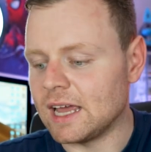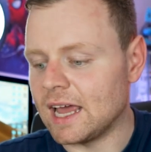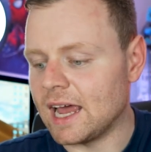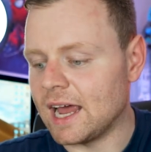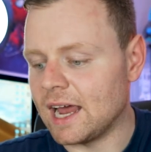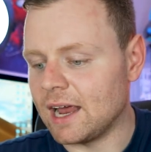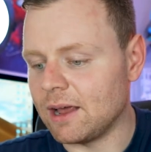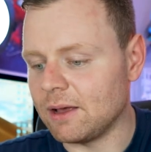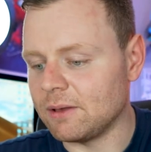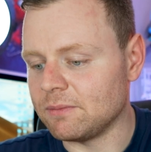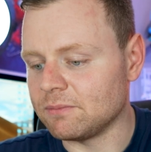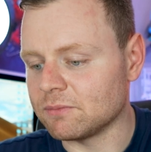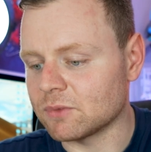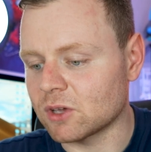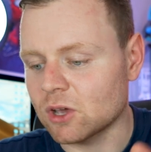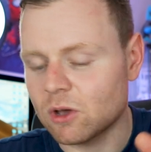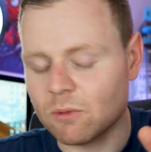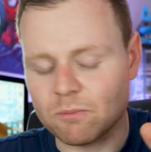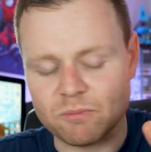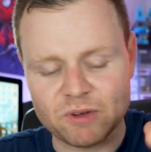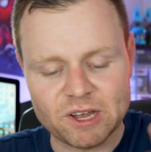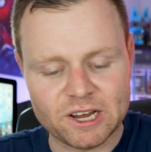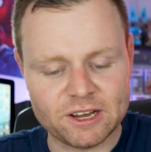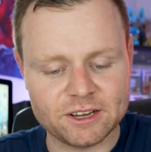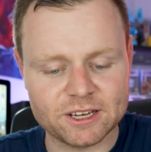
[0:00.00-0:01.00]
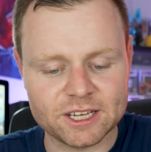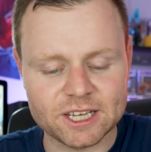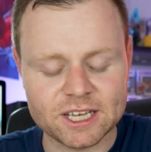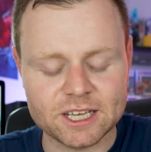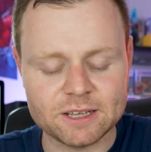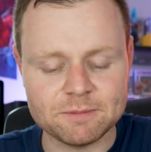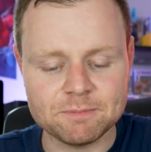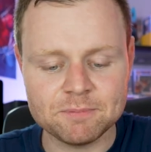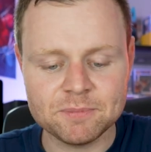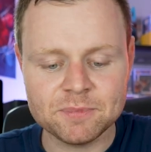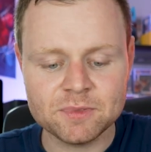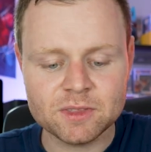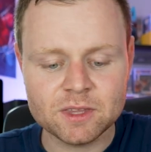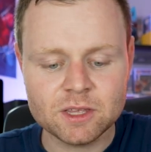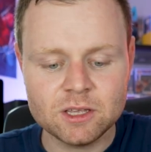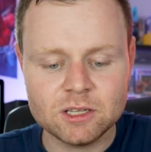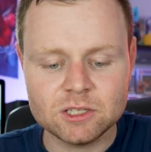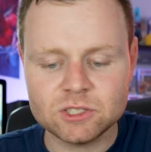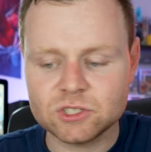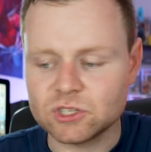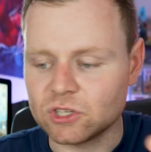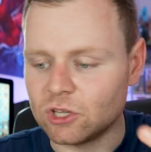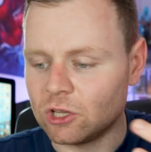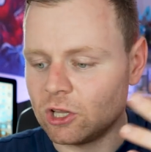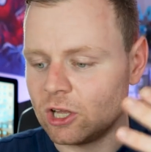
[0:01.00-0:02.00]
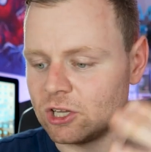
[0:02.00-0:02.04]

And comparing it to the